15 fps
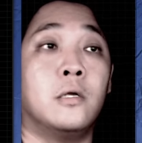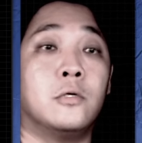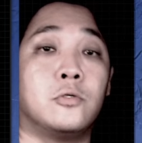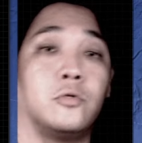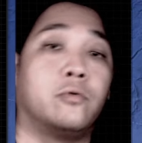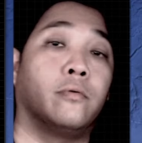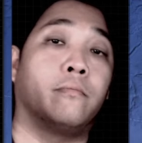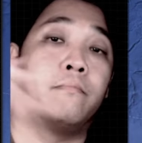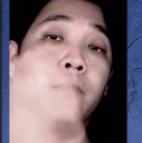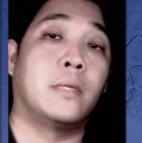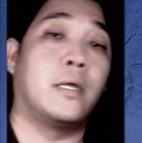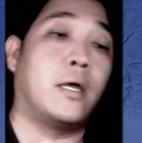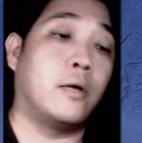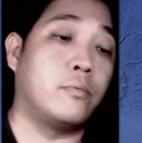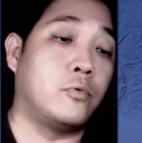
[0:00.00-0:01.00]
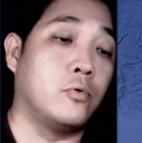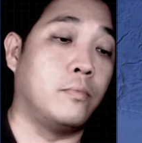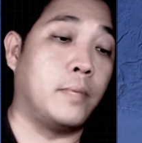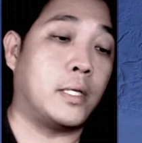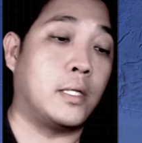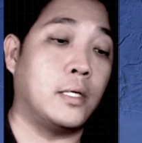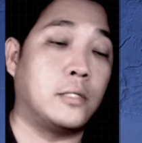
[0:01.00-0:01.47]
So help to
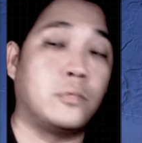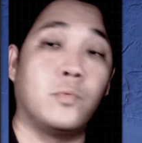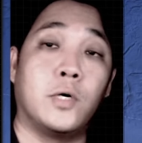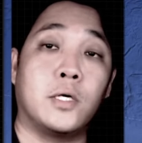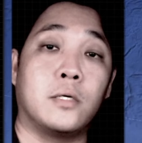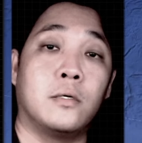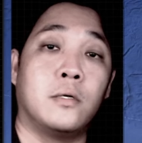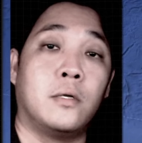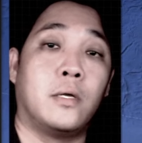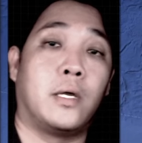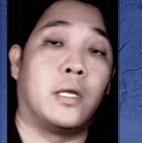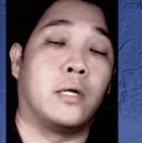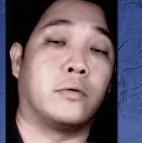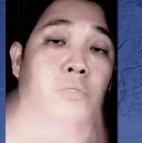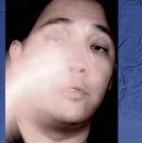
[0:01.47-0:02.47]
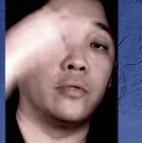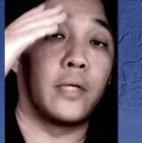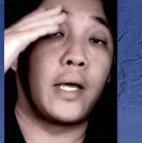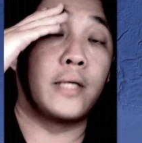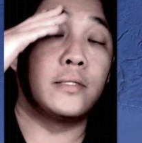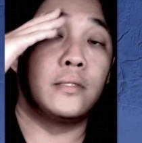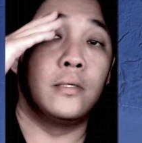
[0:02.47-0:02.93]
make this work, and I'll see you
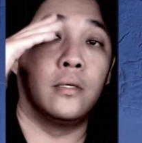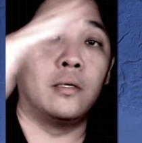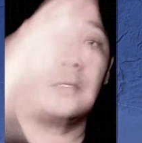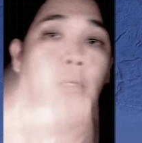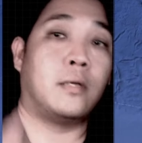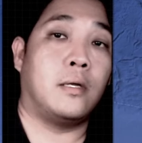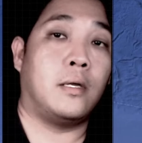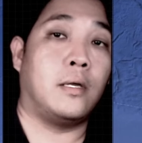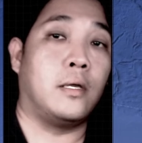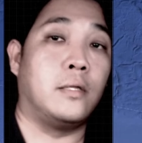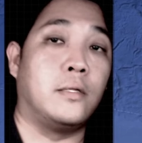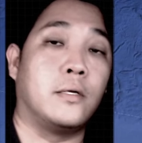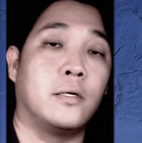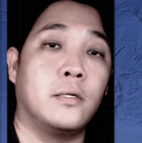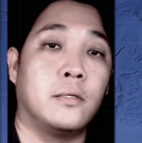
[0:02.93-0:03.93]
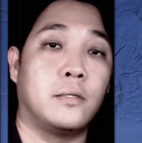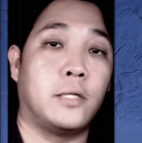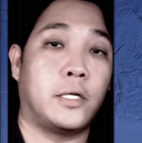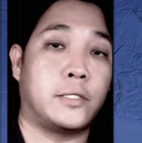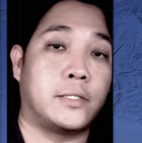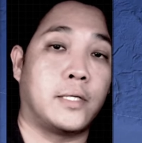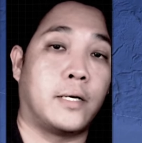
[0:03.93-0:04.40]
guys in the
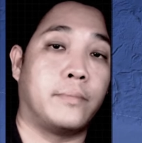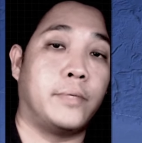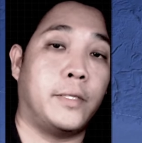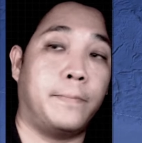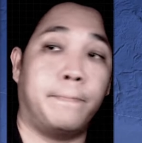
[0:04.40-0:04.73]
next update.